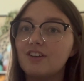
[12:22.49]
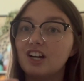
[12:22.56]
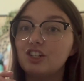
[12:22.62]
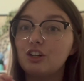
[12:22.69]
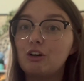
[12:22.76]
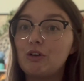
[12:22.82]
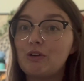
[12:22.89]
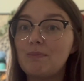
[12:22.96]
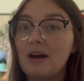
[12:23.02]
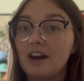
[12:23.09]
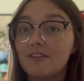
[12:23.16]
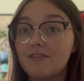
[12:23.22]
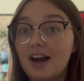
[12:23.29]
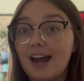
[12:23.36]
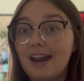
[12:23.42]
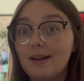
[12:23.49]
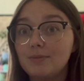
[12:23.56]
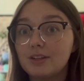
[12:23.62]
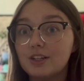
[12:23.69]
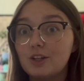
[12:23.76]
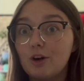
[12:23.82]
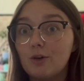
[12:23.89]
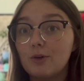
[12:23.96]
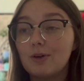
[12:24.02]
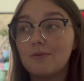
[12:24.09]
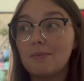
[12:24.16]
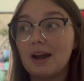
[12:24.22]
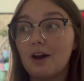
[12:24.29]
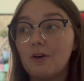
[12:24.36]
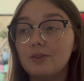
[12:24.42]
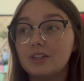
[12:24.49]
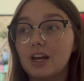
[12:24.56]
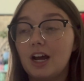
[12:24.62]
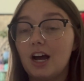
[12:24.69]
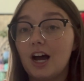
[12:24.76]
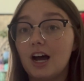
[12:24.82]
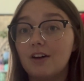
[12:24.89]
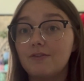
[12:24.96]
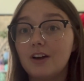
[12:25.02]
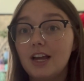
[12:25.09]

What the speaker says: a total amount of items, a total amount of